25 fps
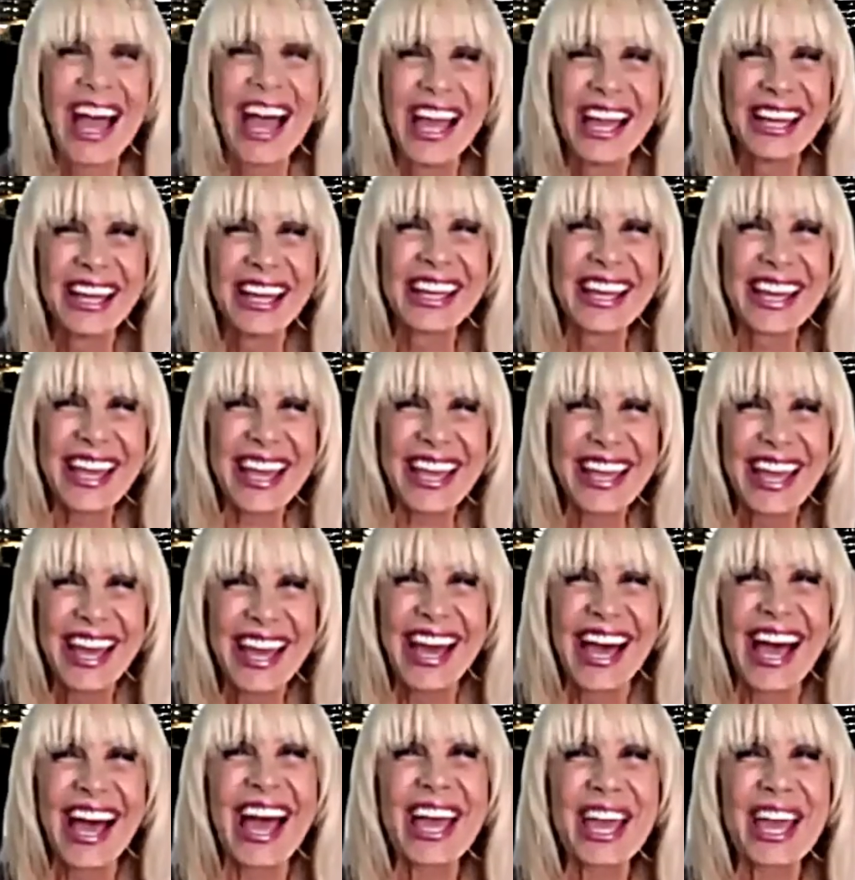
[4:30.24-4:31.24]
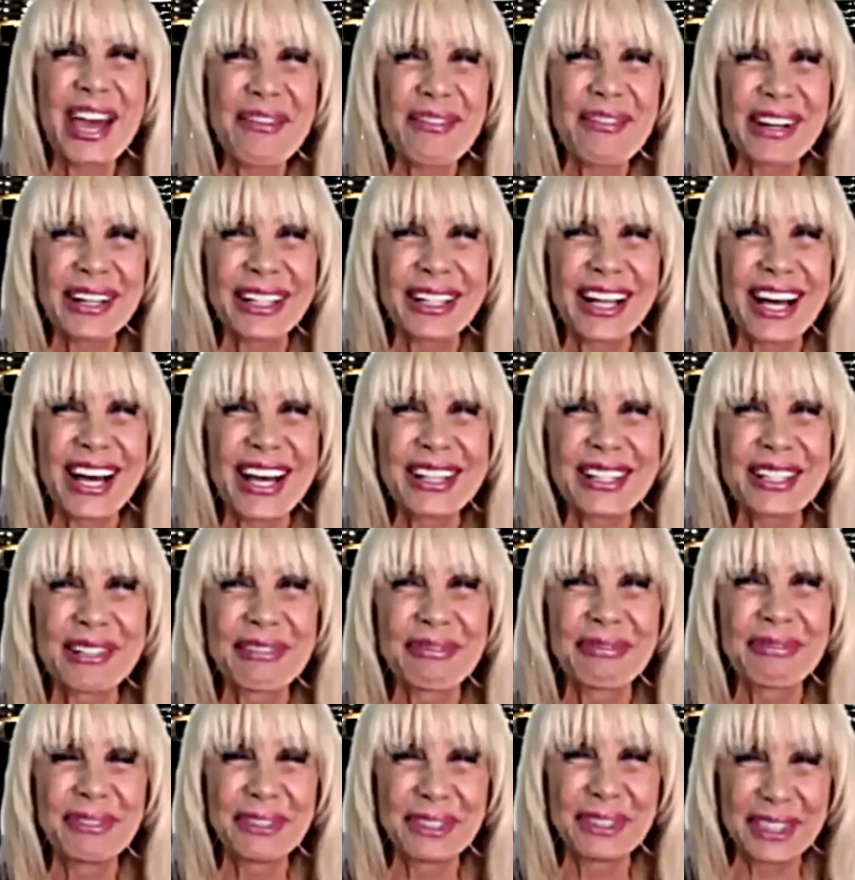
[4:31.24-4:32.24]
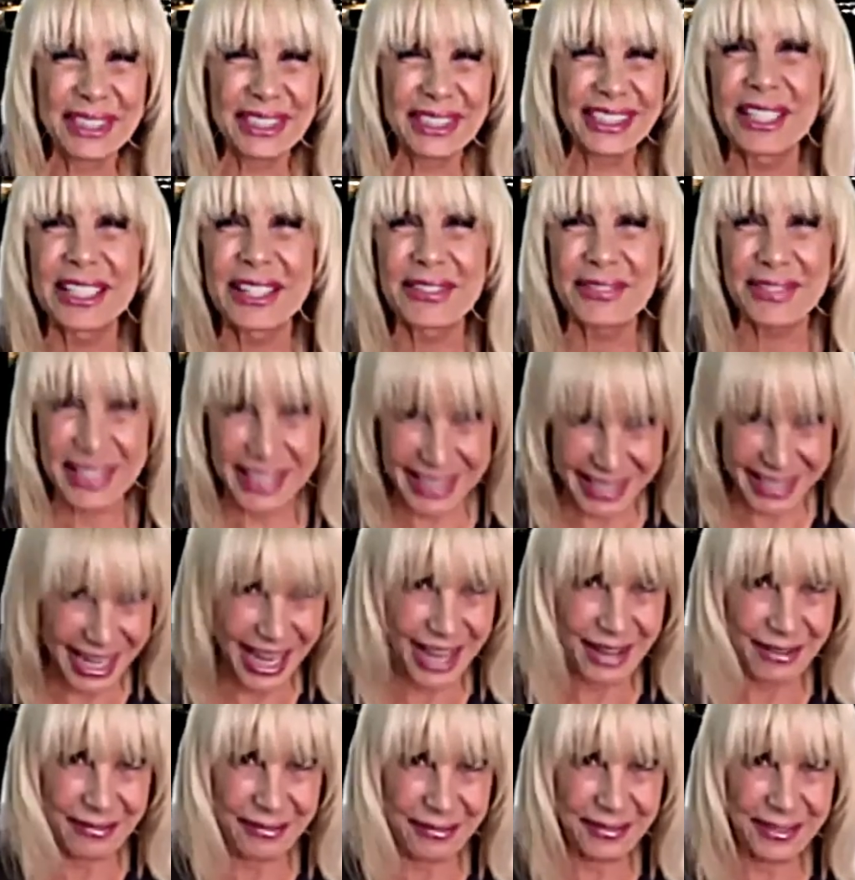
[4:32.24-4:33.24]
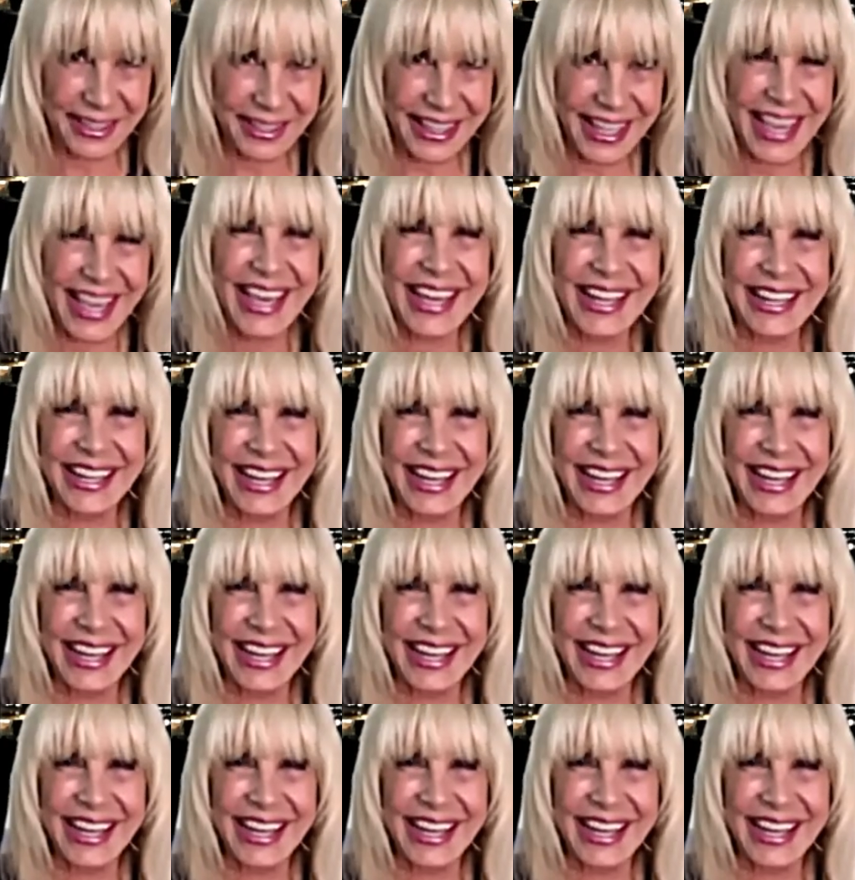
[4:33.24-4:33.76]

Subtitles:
Hey, I have a closet full of stuff that